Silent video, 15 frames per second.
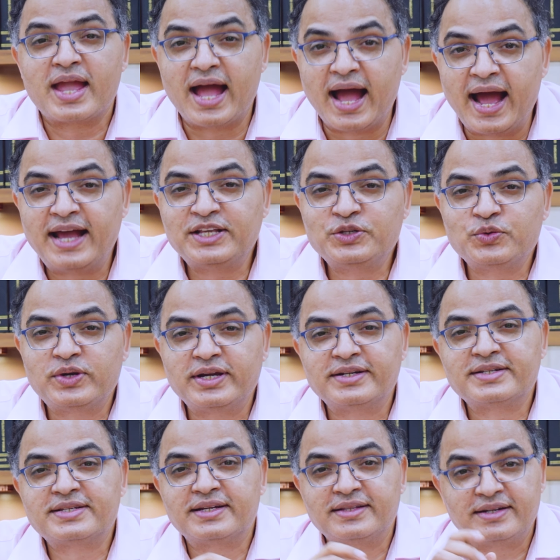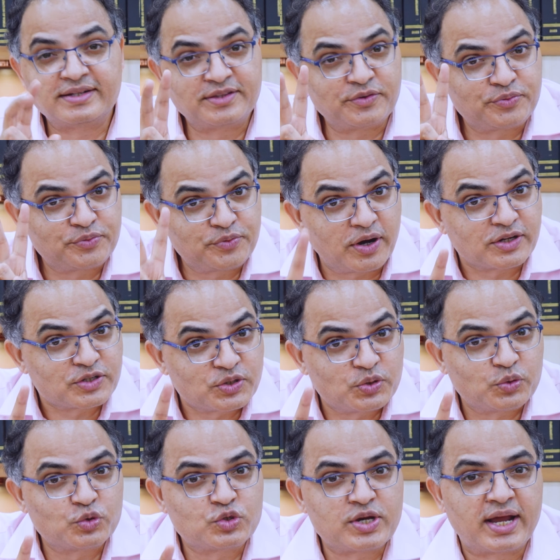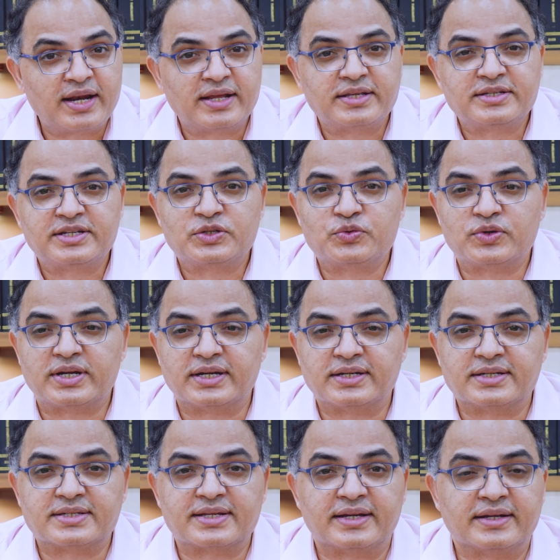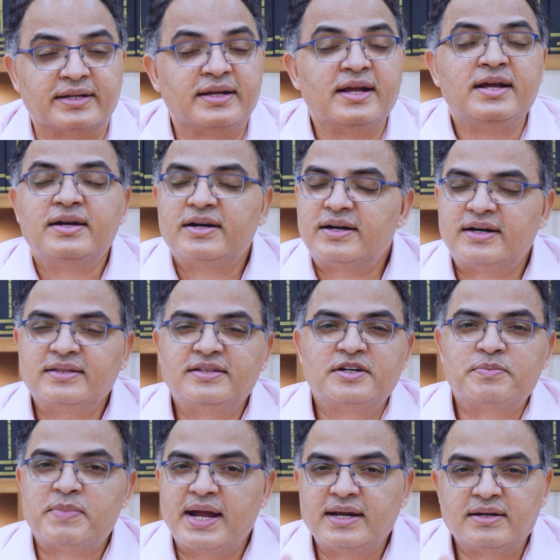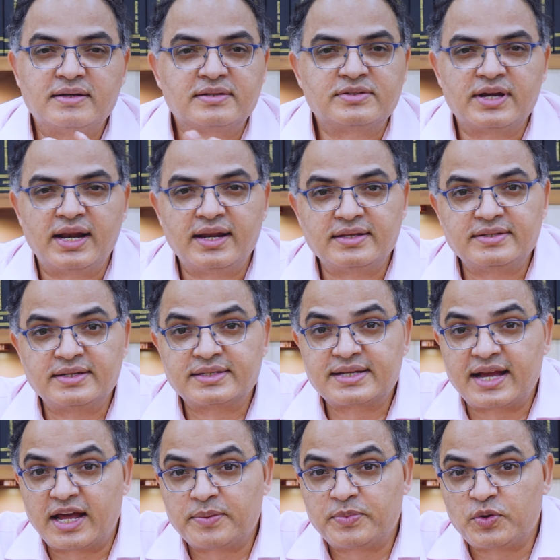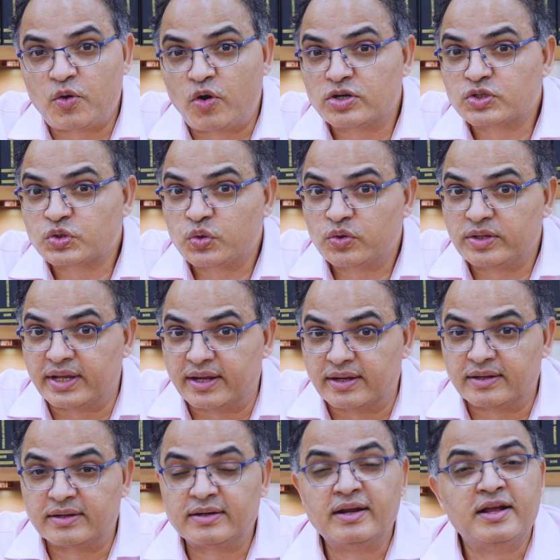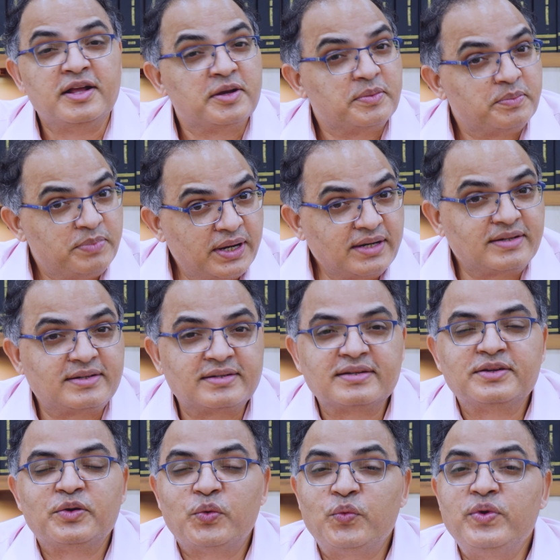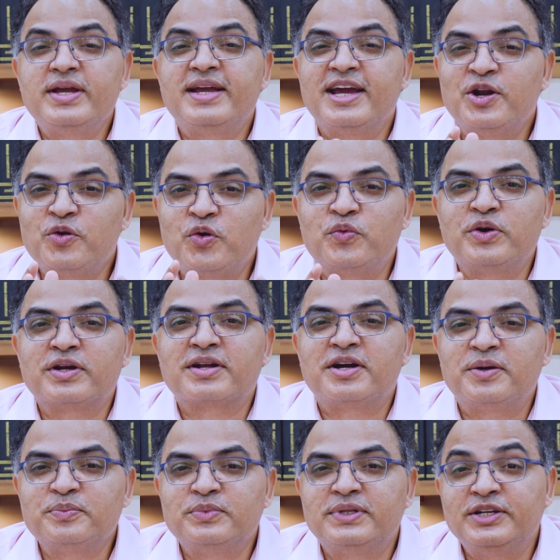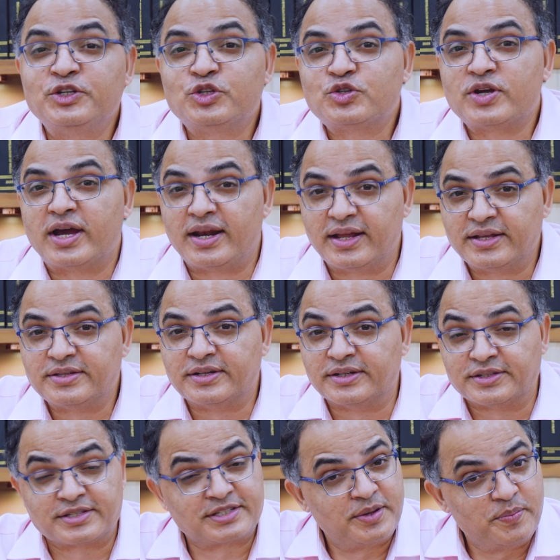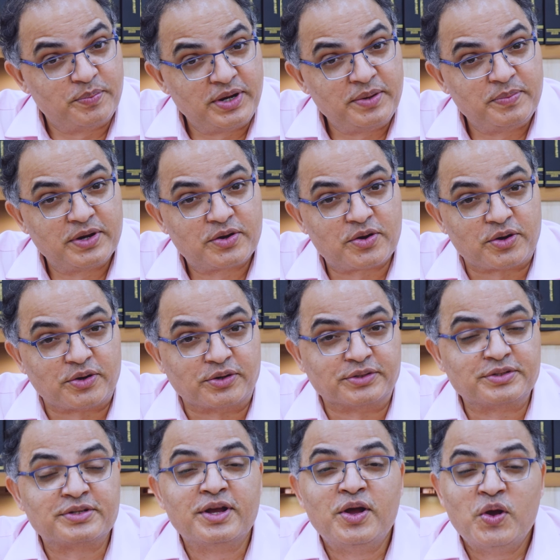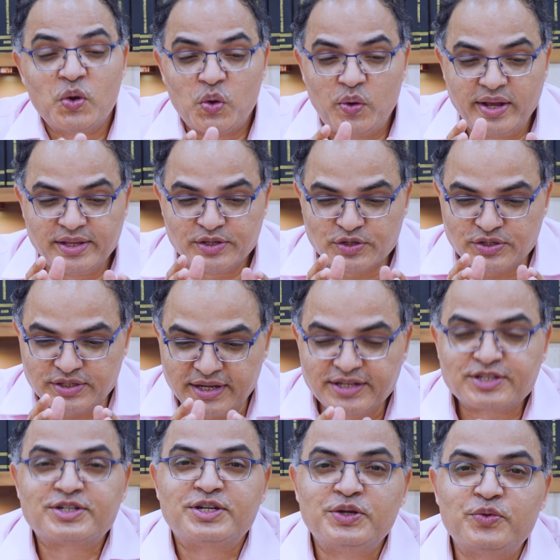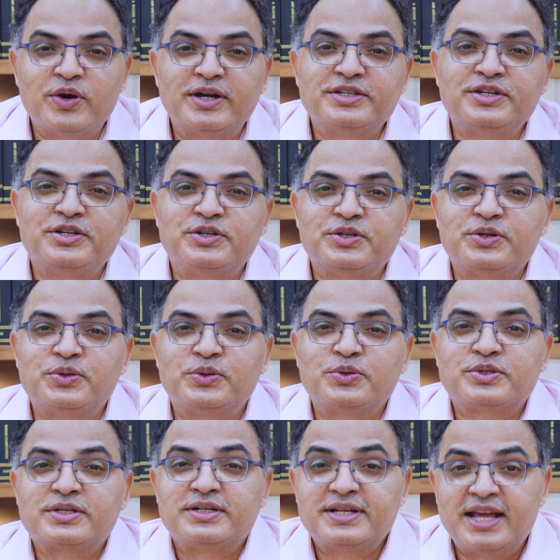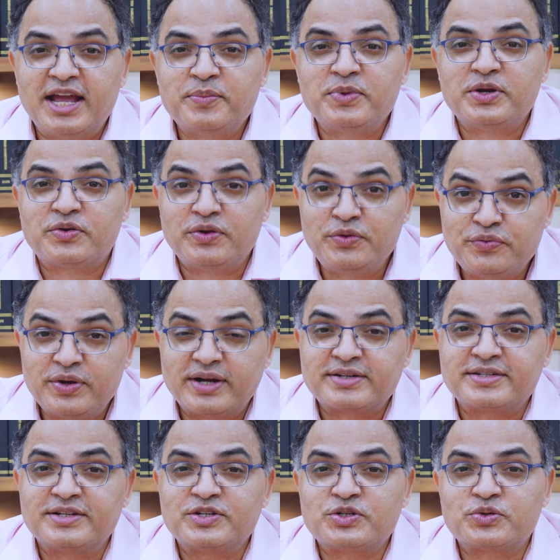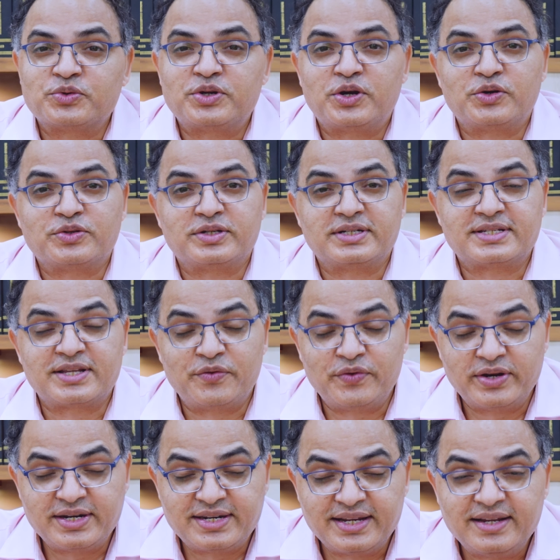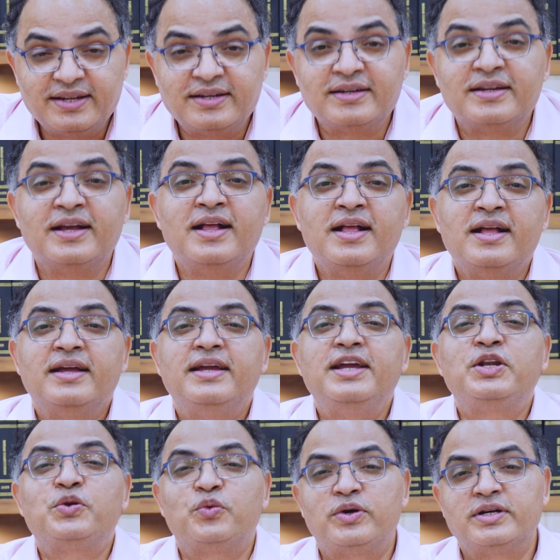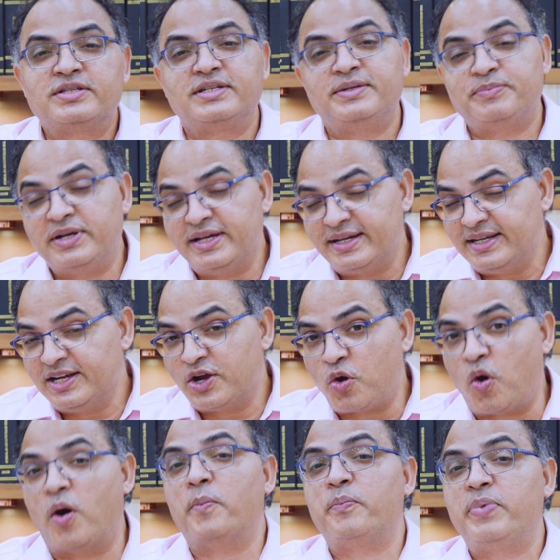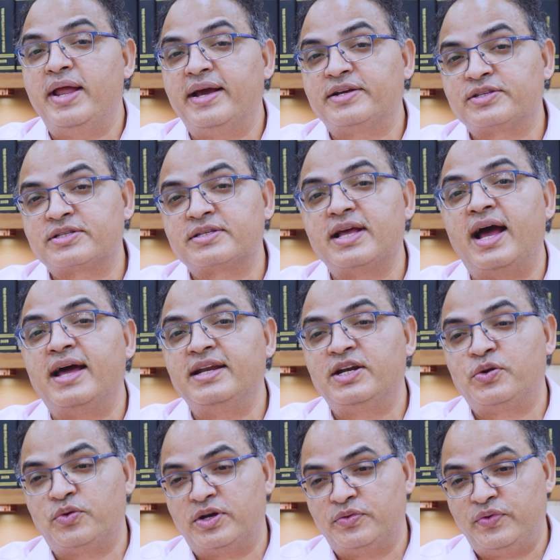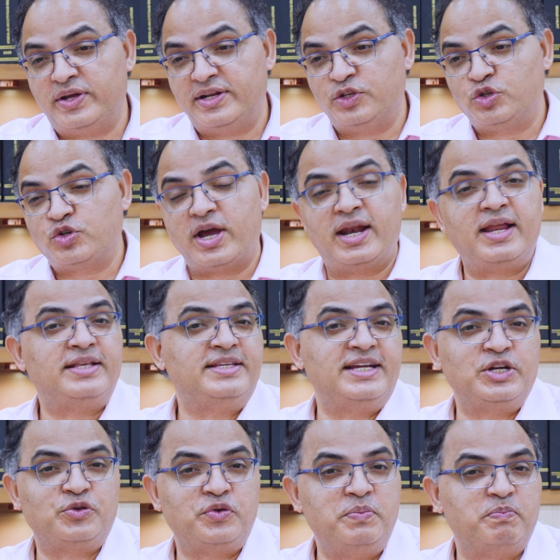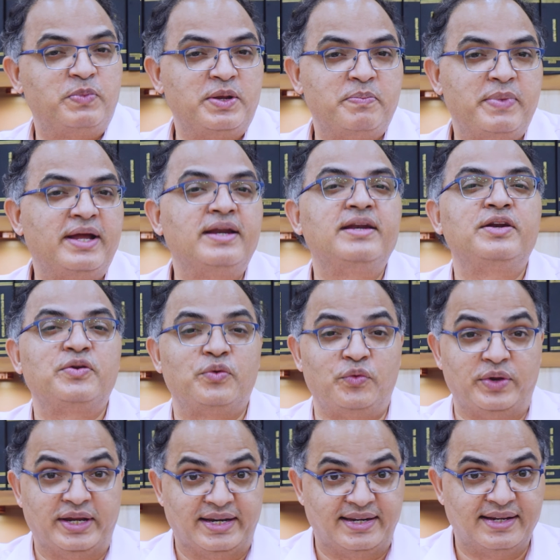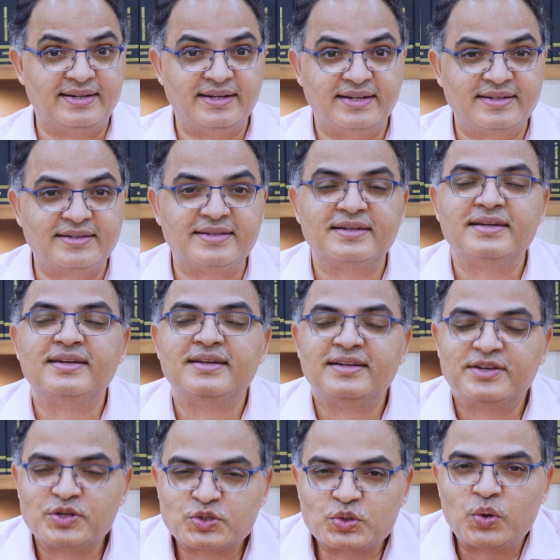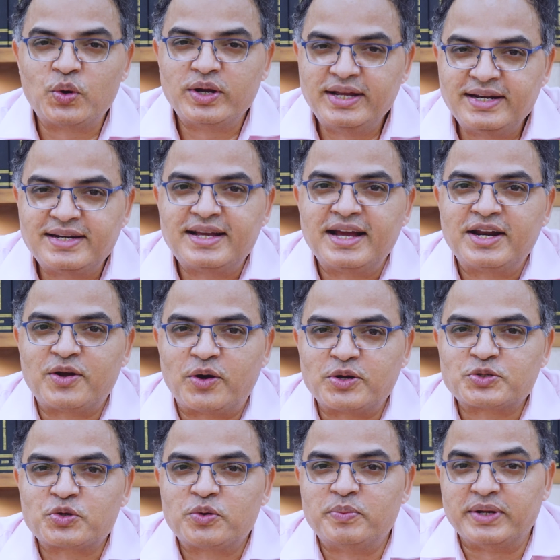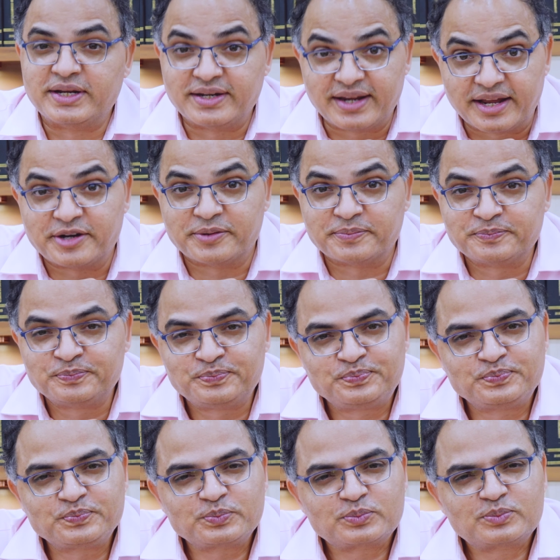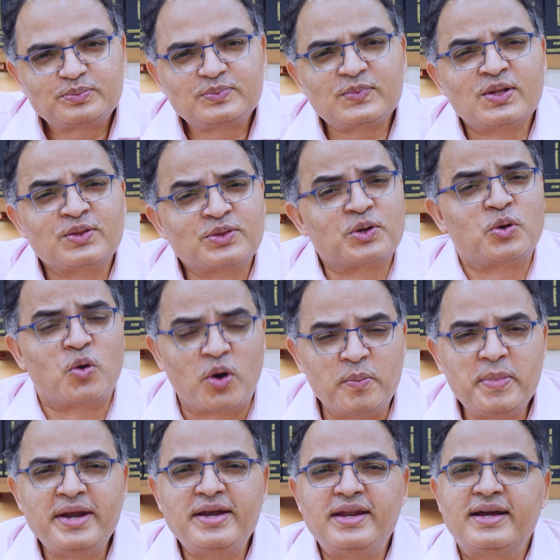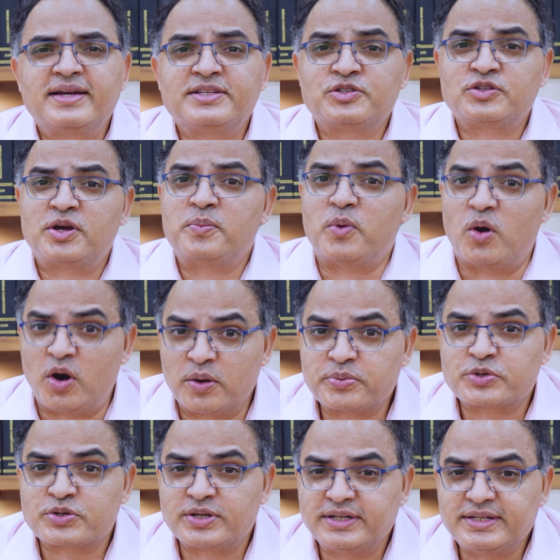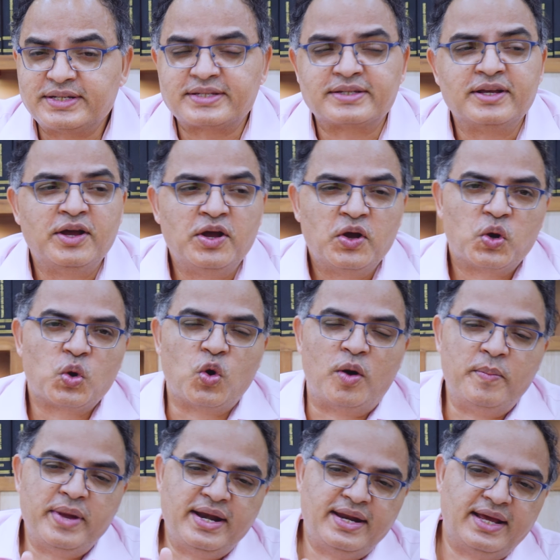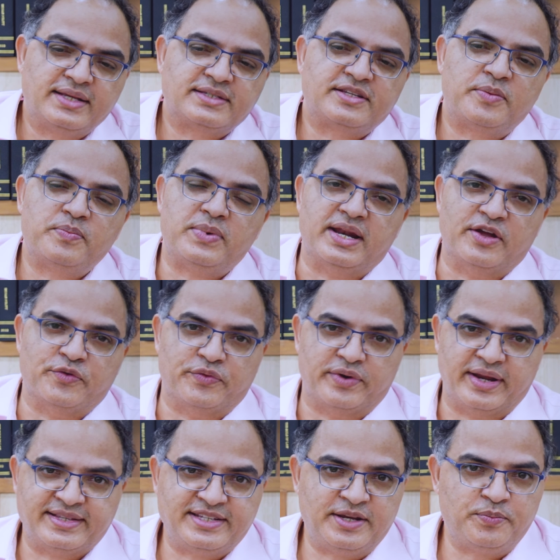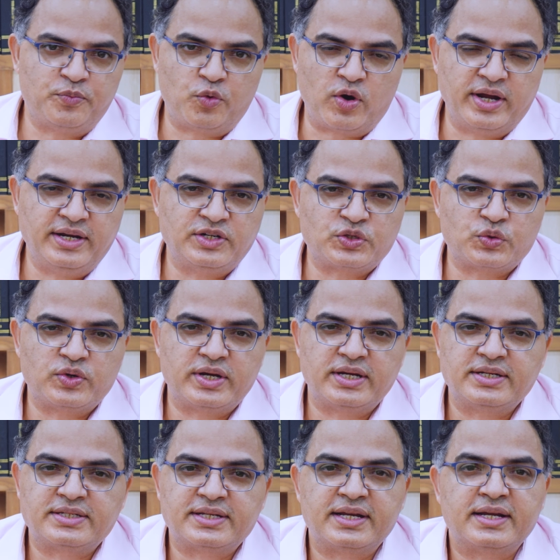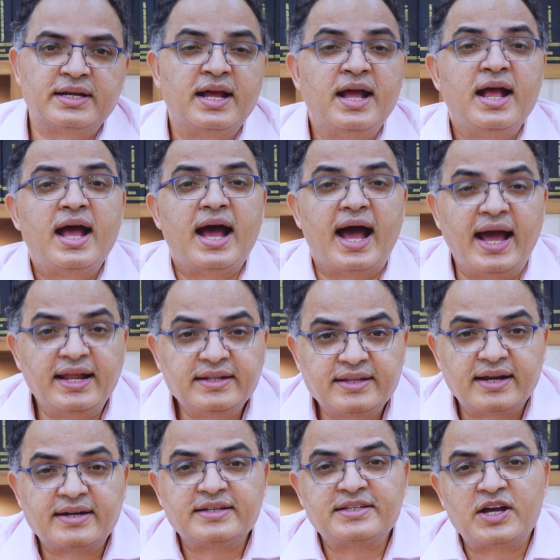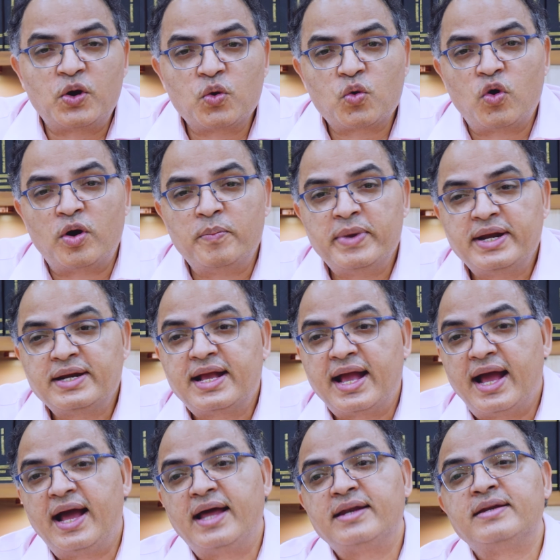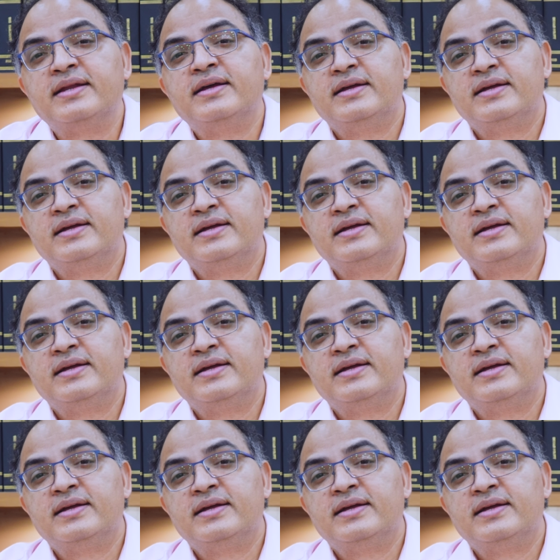as you can say that the first two challenges. You can say other minor challenges can be also there, but we can overcome these challenges simply because when GST was introduced and came into effect since 2017, it was very complex and it was very challenging to implement. We did it, so it can also be done. The government has some options, government has some leveraging points you can say, and that is how government can